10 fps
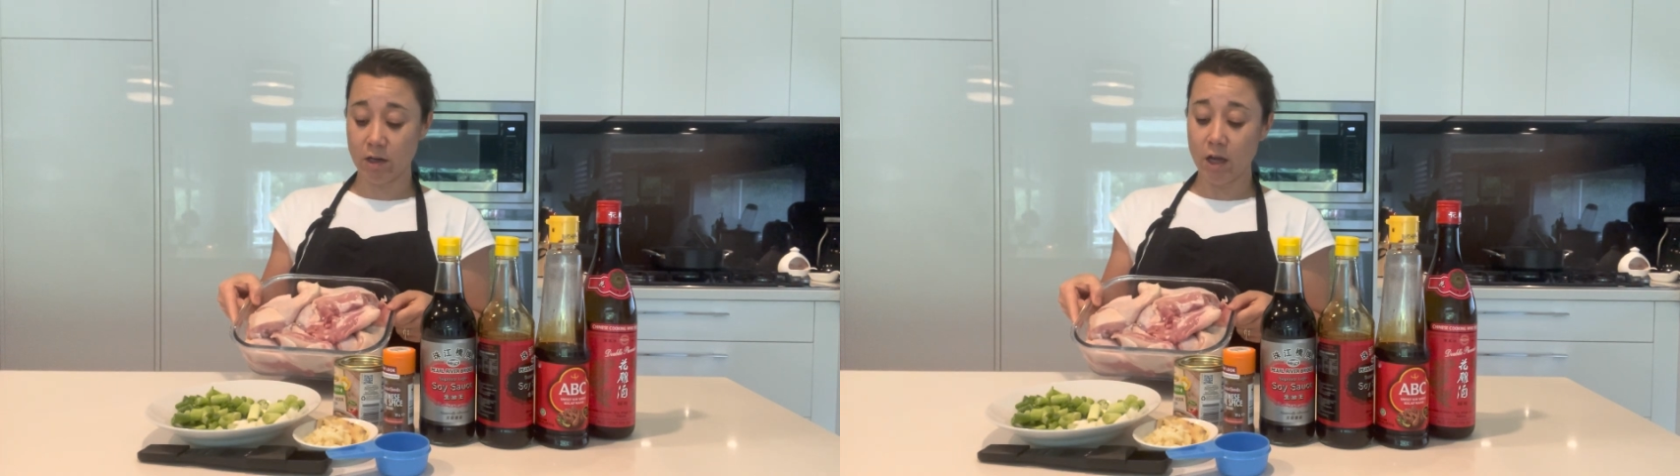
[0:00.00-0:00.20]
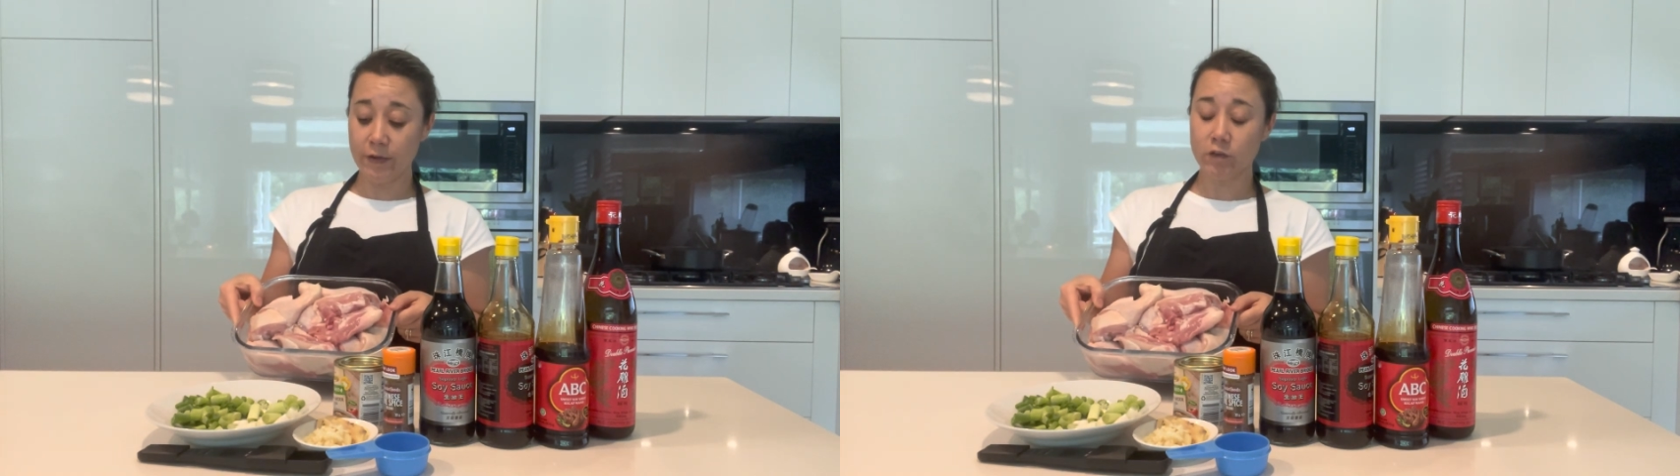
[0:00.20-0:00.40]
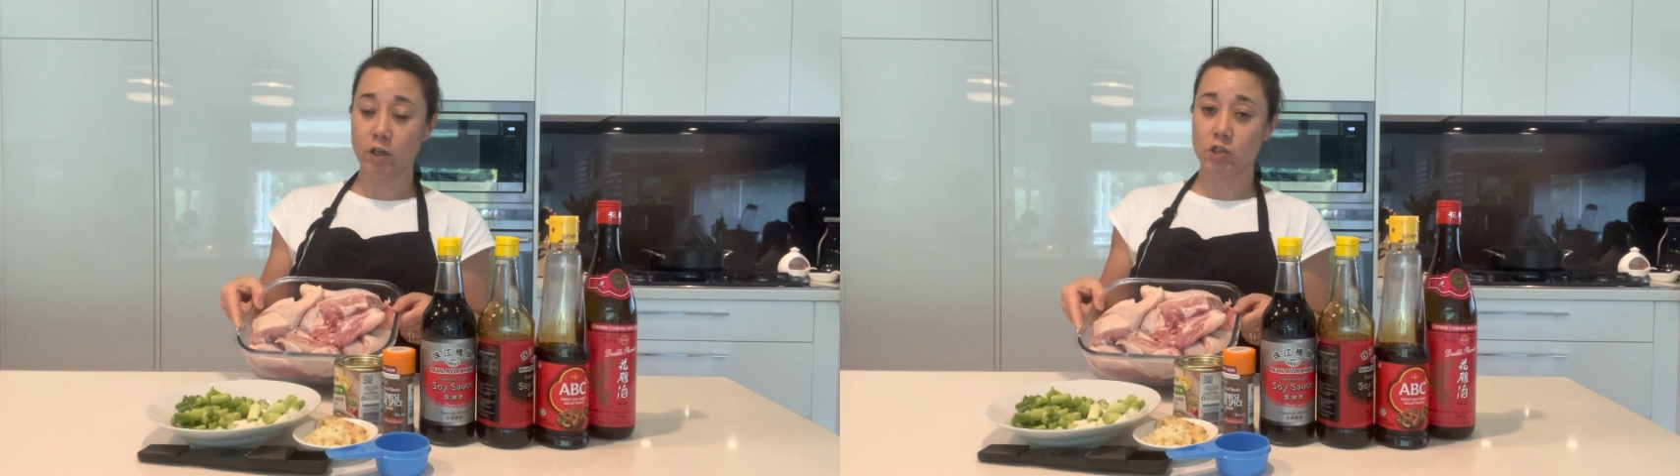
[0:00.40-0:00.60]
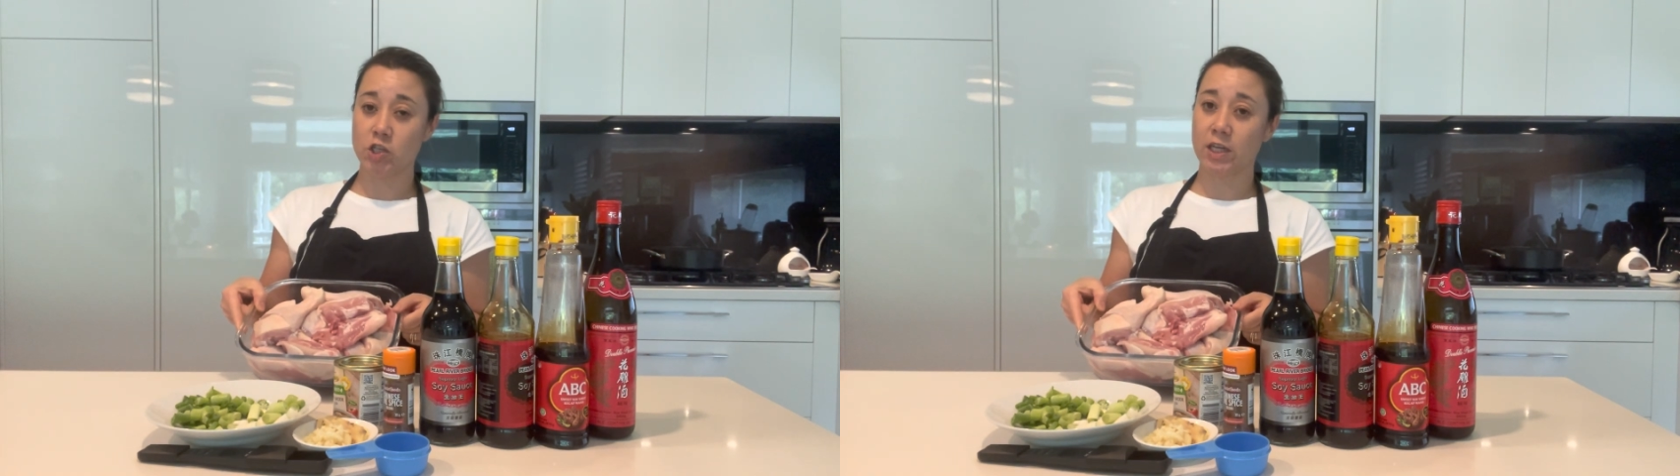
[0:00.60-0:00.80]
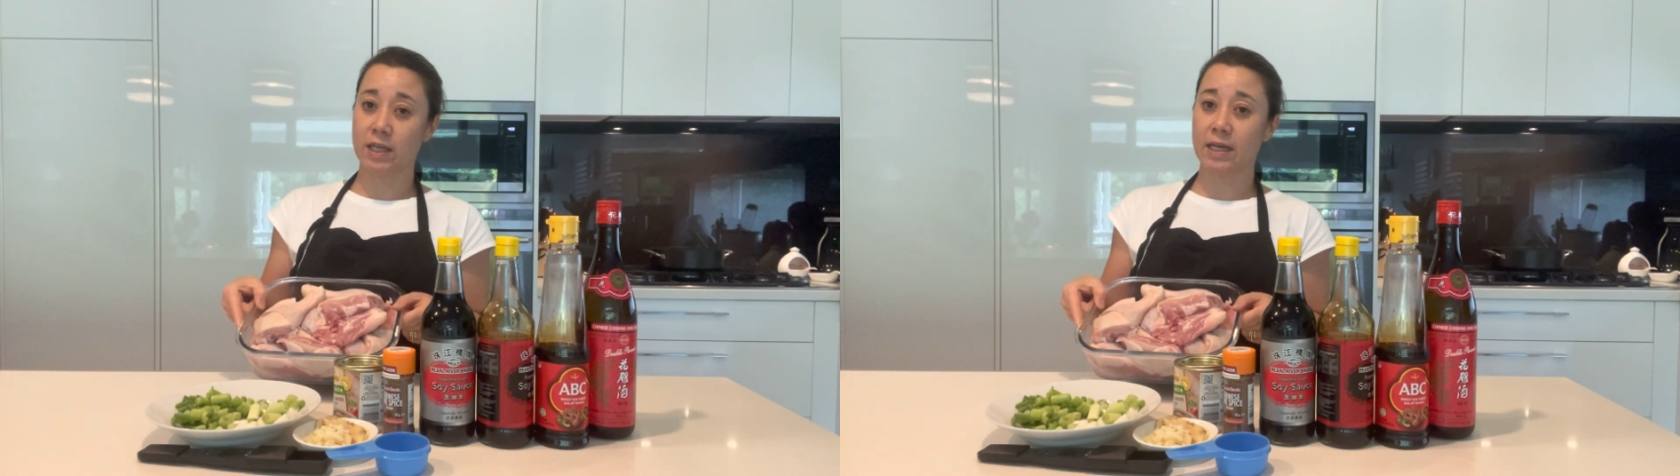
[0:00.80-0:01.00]
I've got
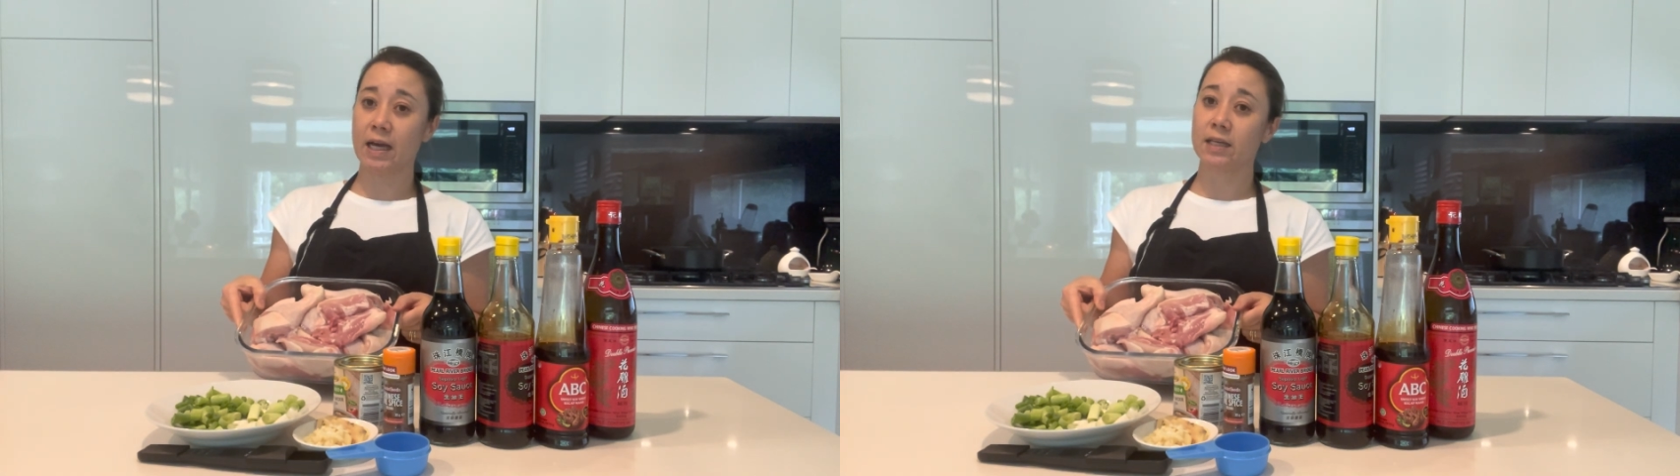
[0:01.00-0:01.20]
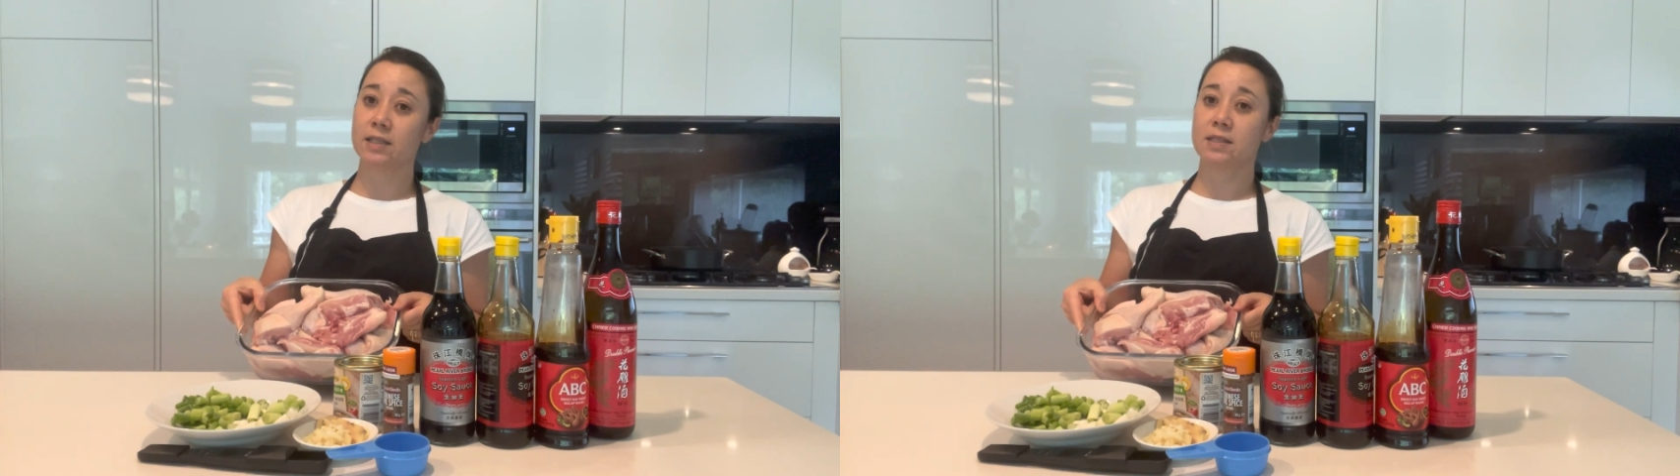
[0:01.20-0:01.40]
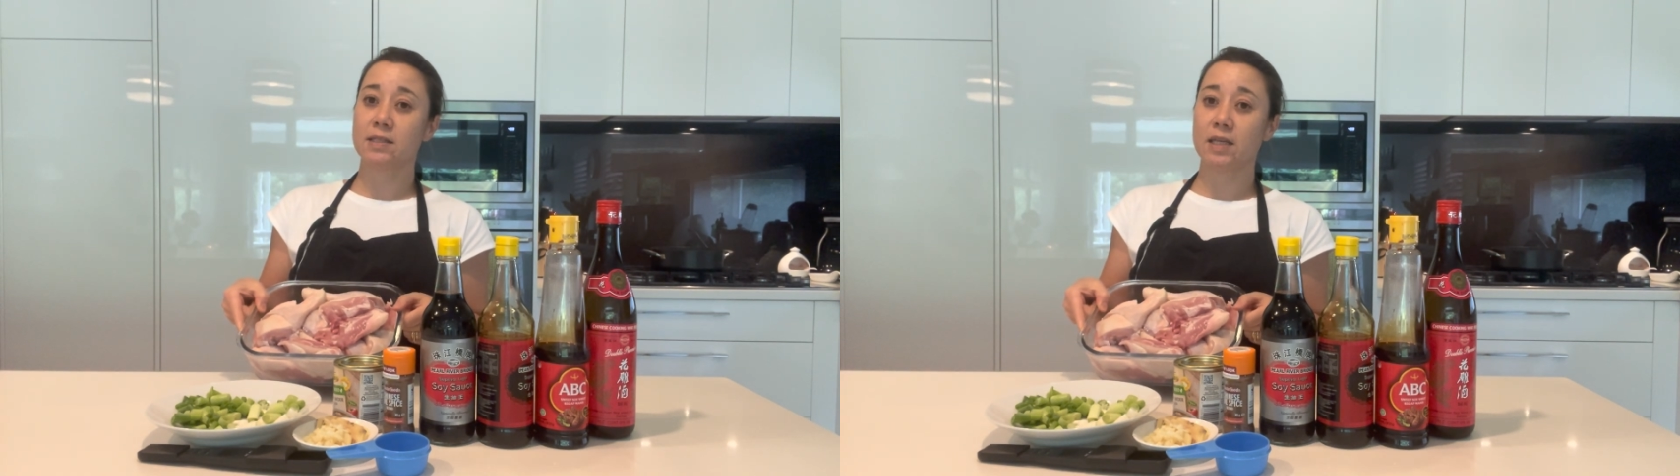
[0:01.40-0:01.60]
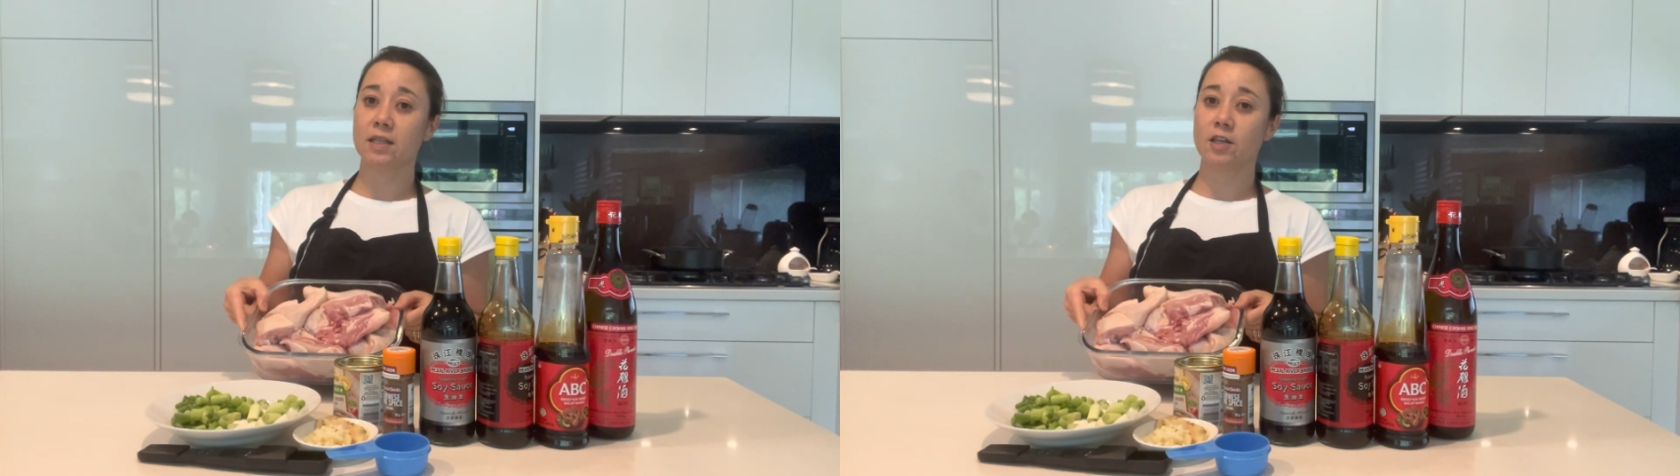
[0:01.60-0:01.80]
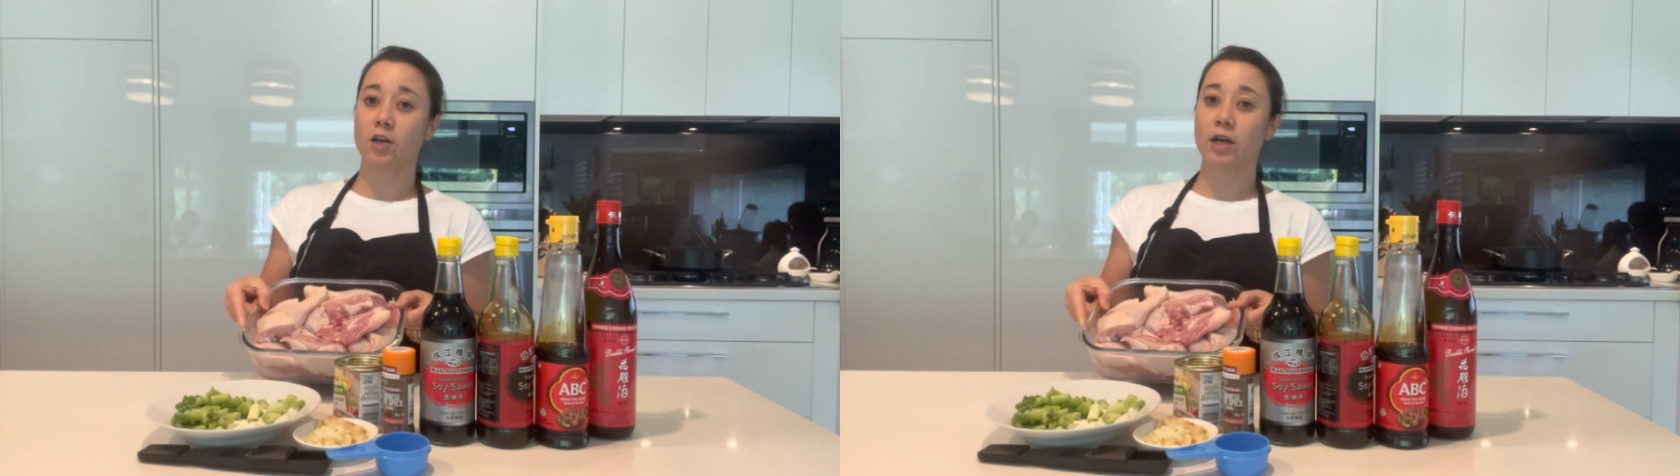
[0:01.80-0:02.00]
chicken cutlets here
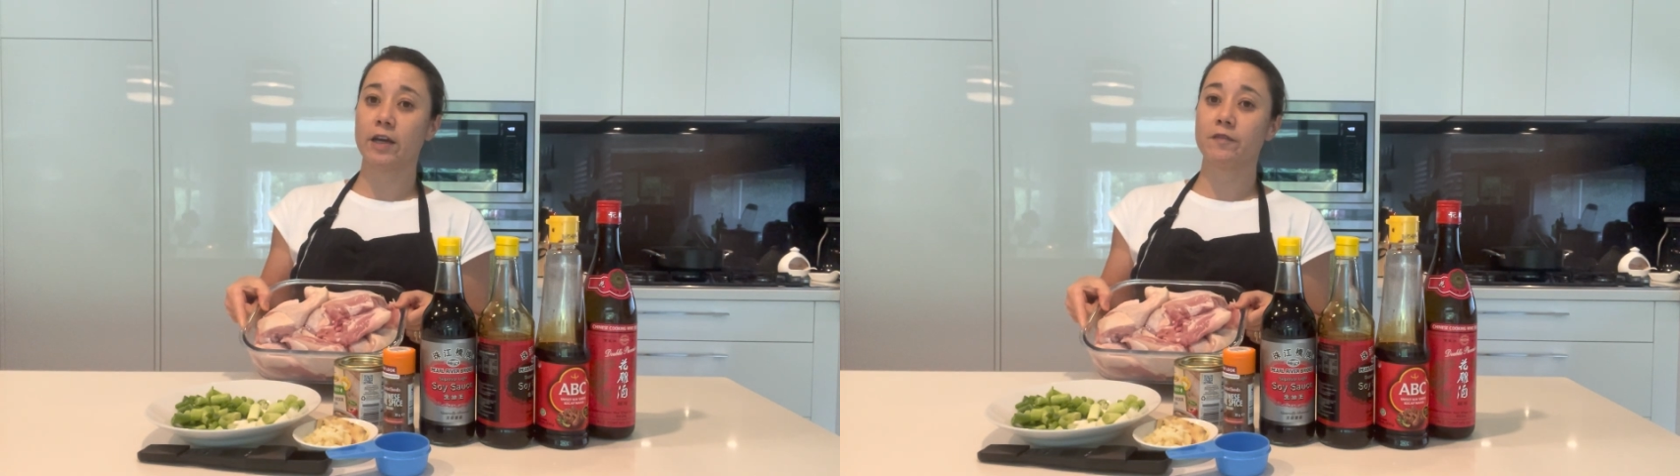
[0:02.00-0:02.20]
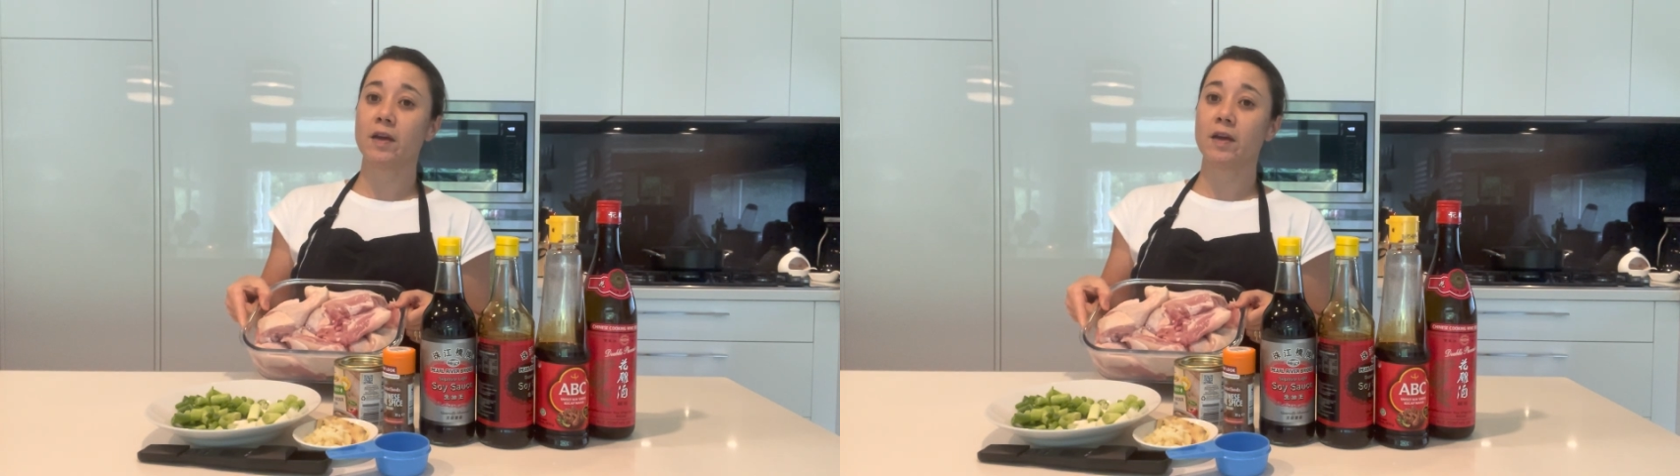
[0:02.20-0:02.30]
that I've